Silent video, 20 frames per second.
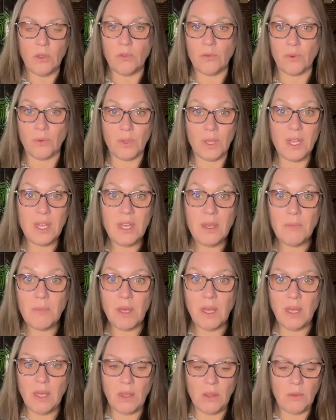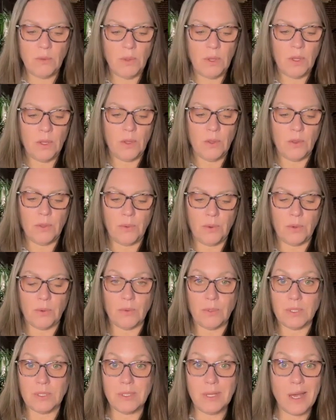through email,
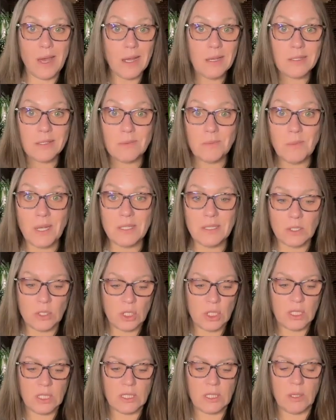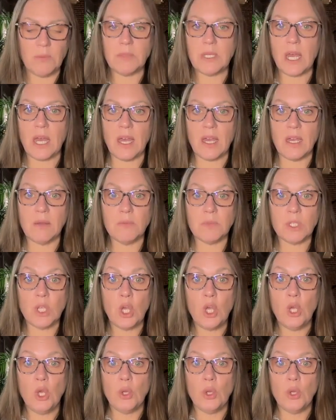through text messaging sometimes,